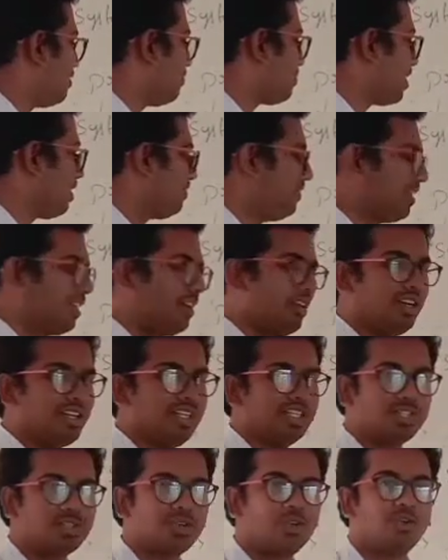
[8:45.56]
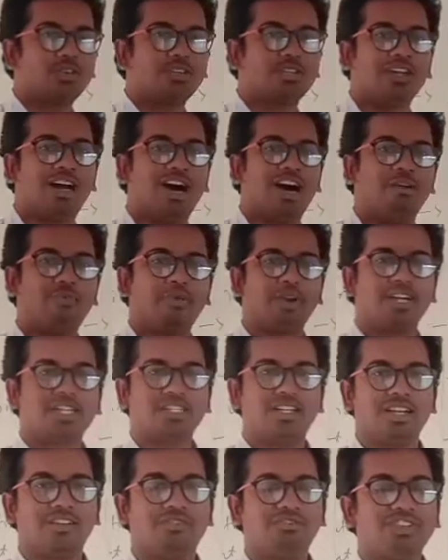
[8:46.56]
of profit and loss. It shows the
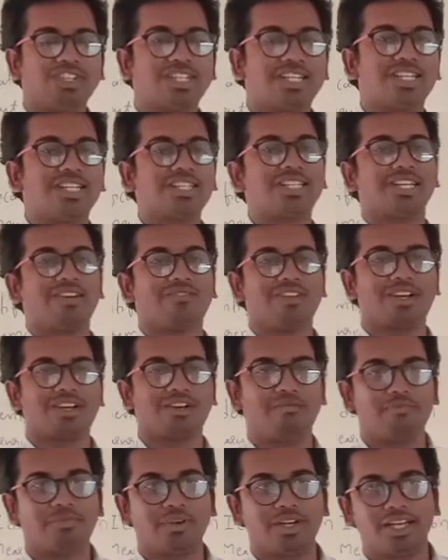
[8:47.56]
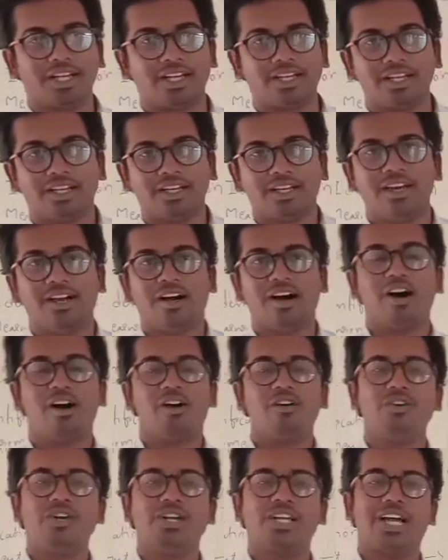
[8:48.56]
operational efficiency of the company,
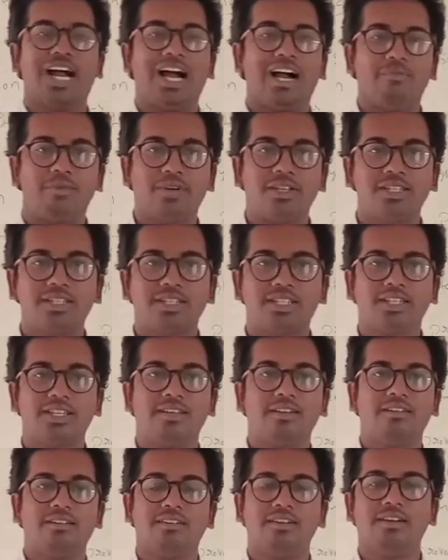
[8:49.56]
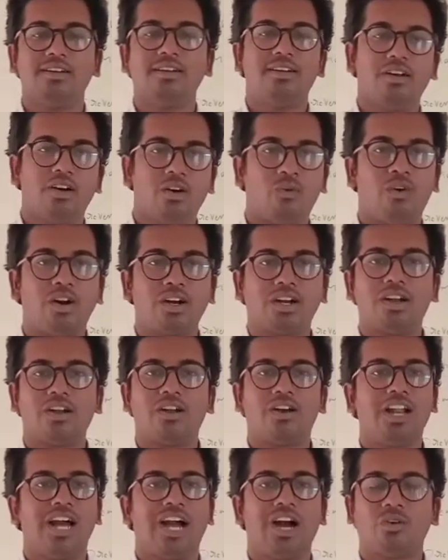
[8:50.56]
how it happens, what and
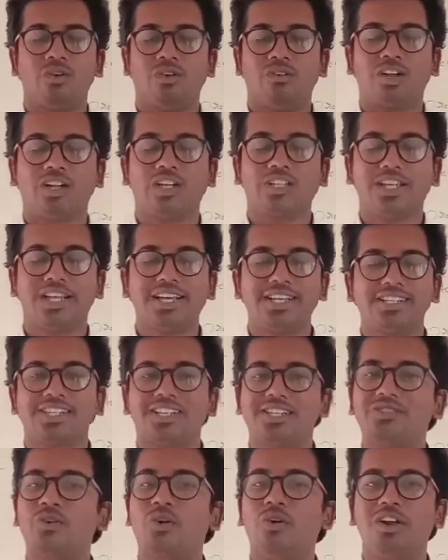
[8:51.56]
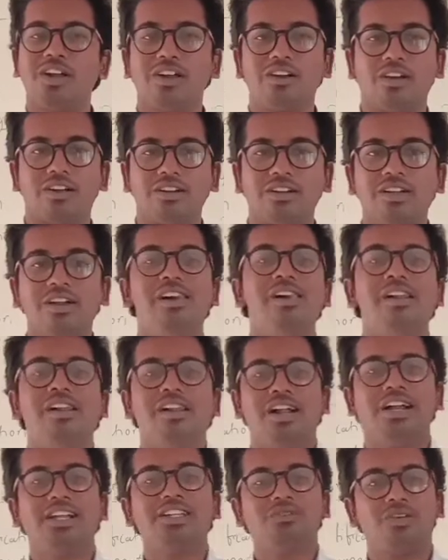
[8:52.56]
all happen, what other things are going
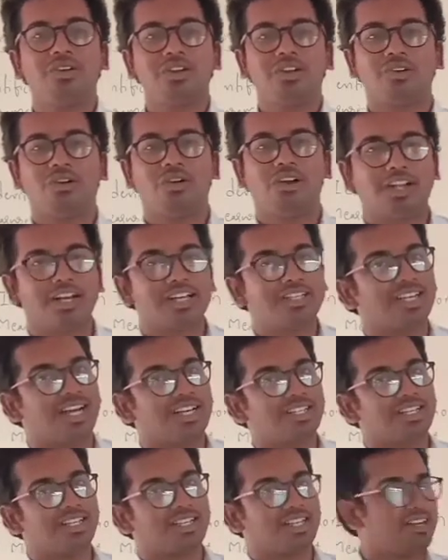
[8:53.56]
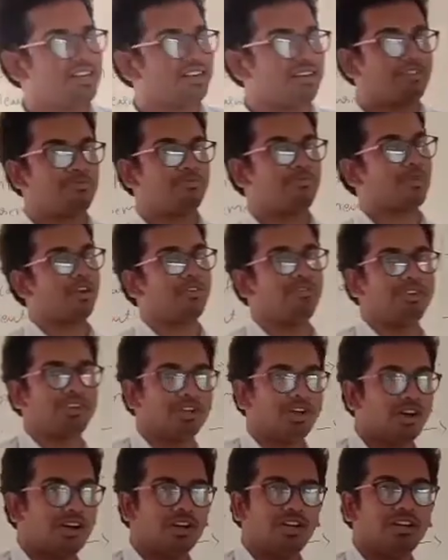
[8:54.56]
on. That is what we call it as ascertaining of profit
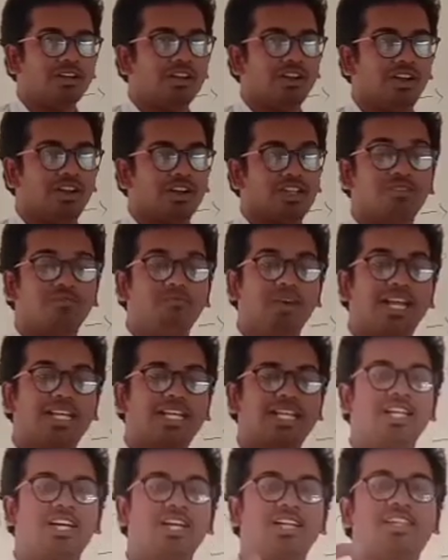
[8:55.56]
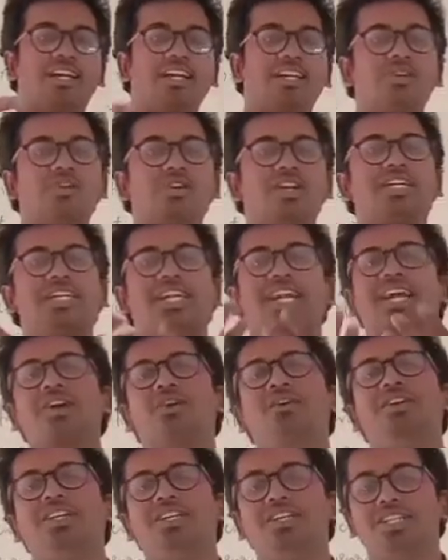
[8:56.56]
or loss. Based on that, you can take
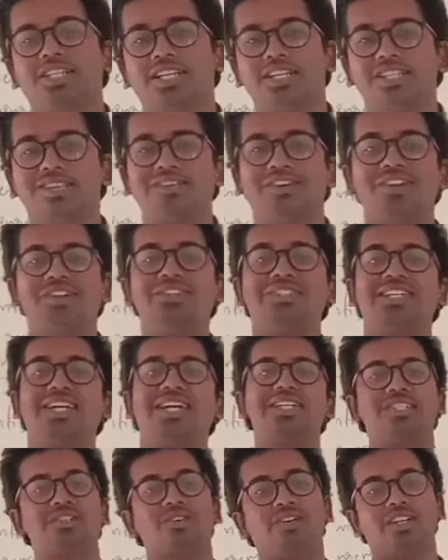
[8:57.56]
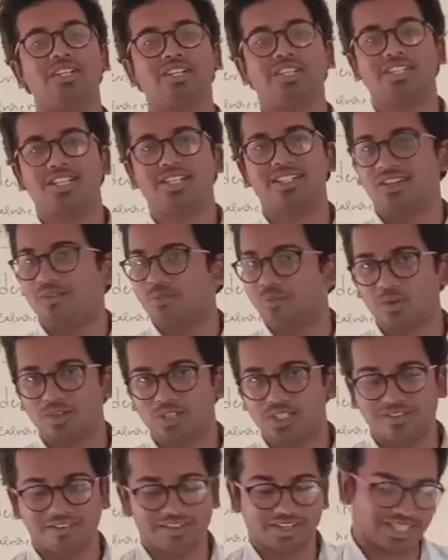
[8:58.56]
your decisions, you can change your decisions, of
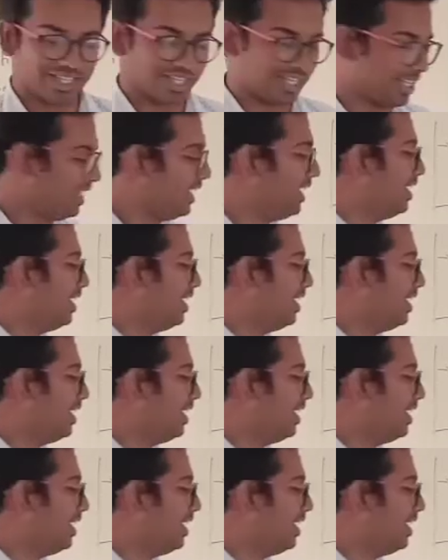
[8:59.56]
course, everything.